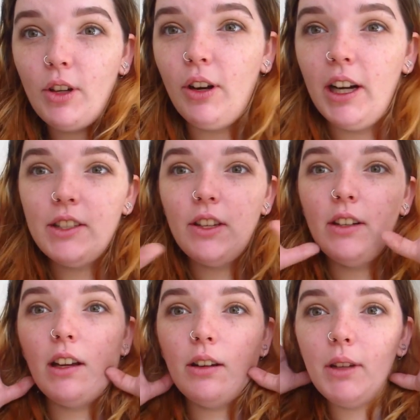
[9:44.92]
Alright, so
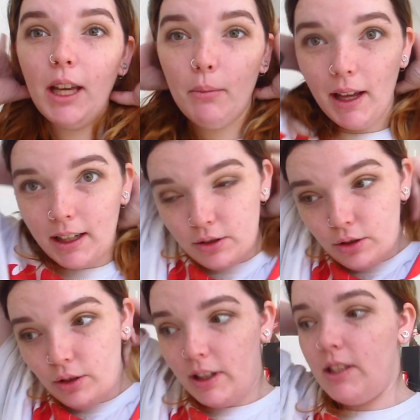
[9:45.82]
now we are back
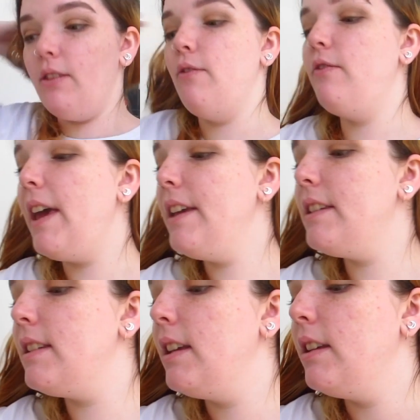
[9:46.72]
to the rest of the
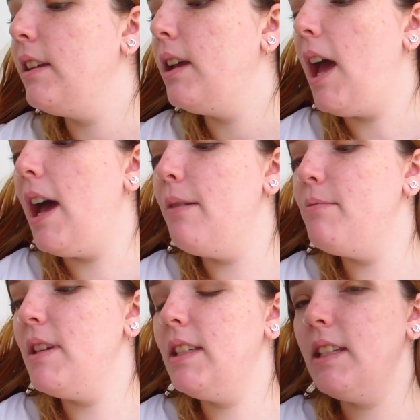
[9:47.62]
face.
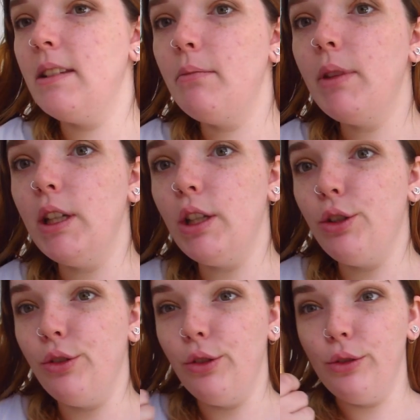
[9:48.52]
This is something
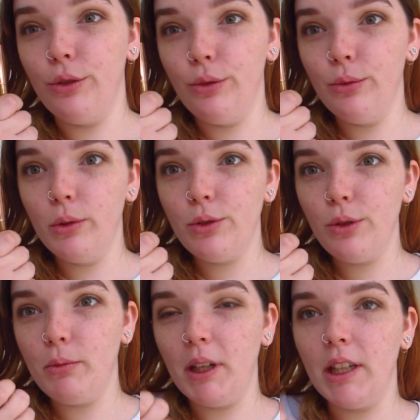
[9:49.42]
new
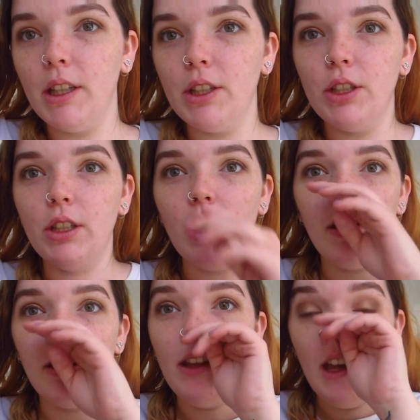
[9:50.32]
to my collection.
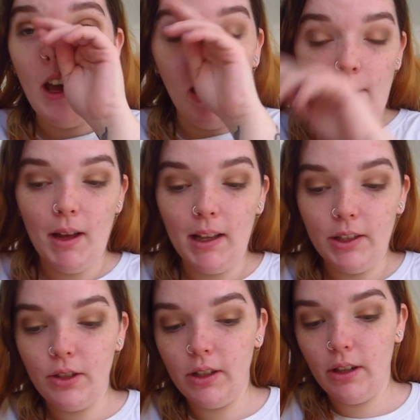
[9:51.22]
I
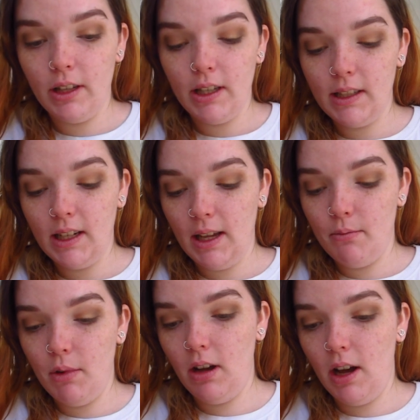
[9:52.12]
literally got it yesterday,
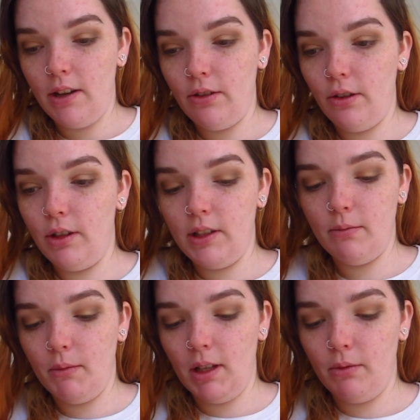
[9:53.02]
but I know it's
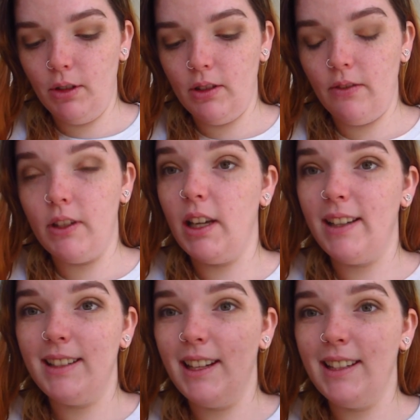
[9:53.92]
something I will use every day
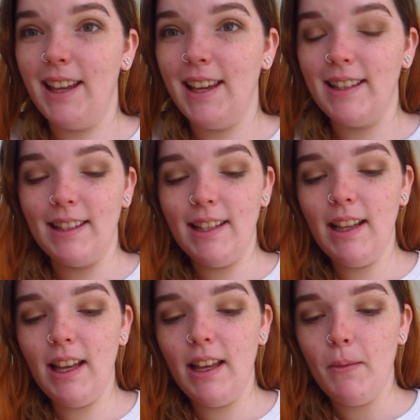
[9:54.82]
because it is a
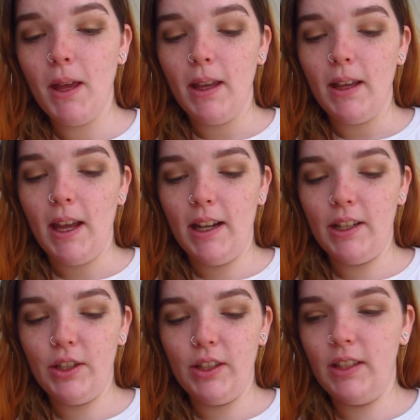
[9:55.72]
concealer, and
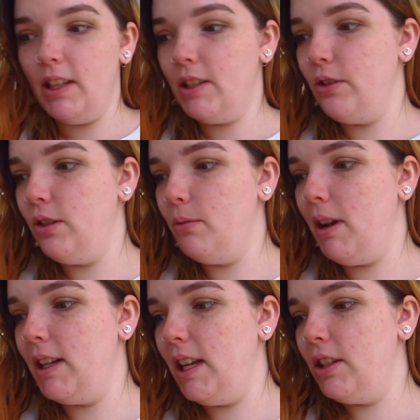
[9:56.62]
it's just this Nude
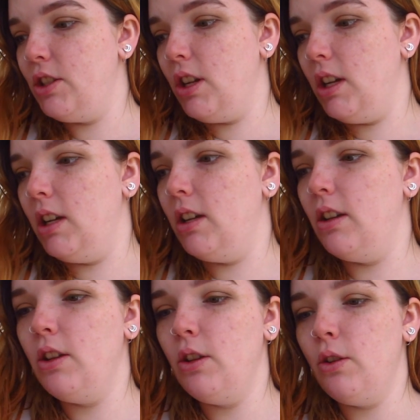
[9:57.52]
by Nature
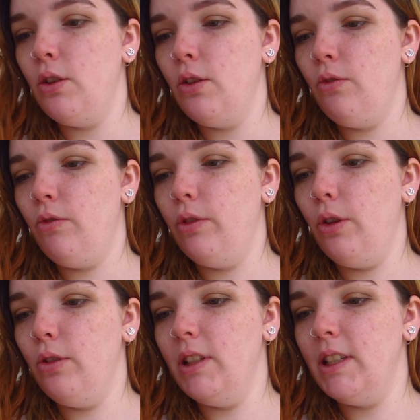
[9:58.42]

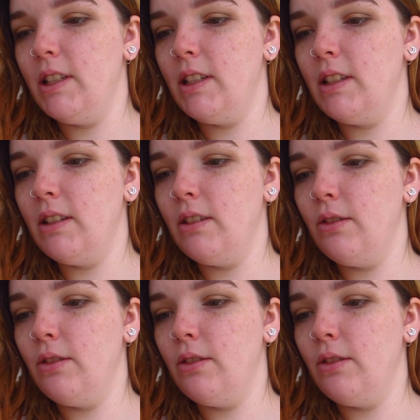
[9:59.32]
Flawless